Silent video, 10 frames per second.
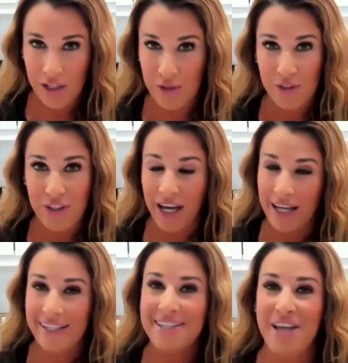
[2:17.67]
you got
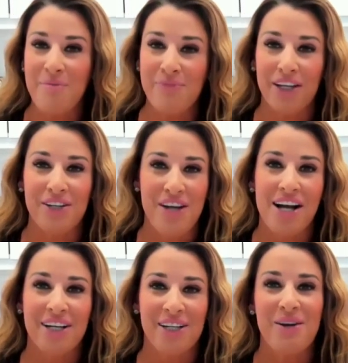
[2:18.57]
to accept that you're not
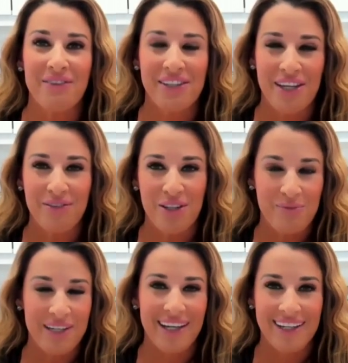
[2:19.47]
going to know everything from the
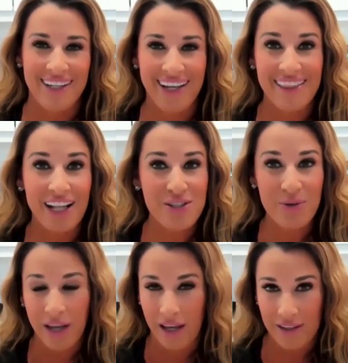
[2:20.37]
beginning and that's
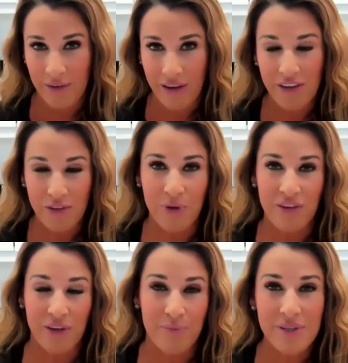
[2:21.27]
okay you don't have to have the
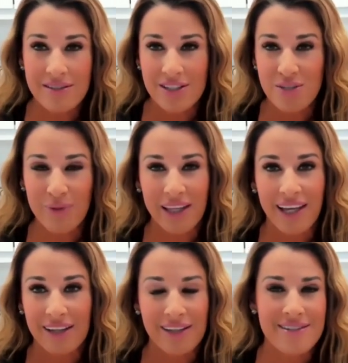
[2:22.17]
perfect business
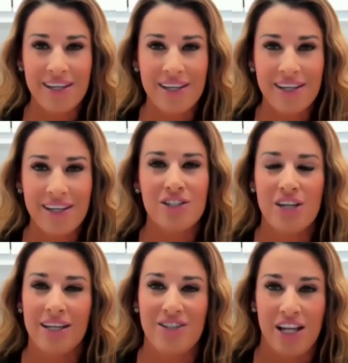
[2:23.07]
plan because things are going to
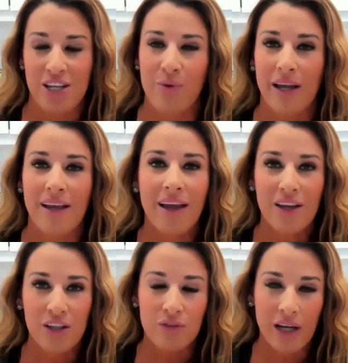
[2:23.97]
change anyway
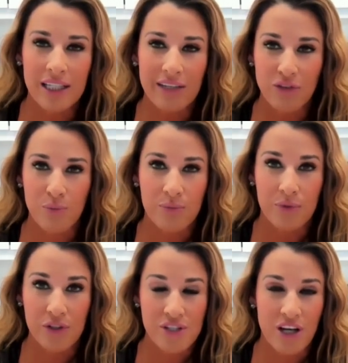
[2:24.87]
you've got to give your,
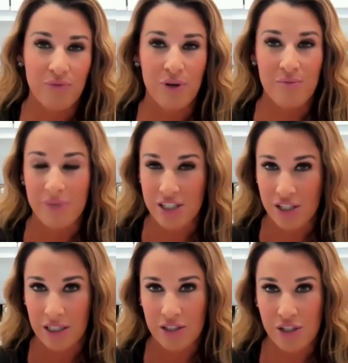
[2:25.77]
yourself
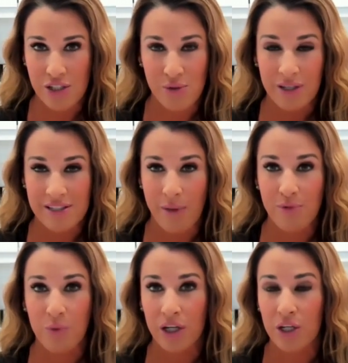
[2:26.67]
permission just to accept
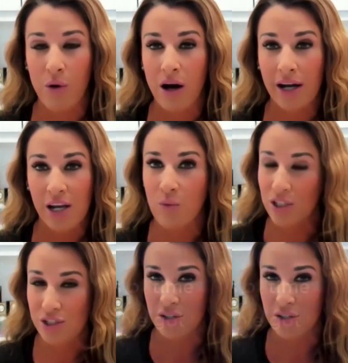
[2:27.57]
where you are and what you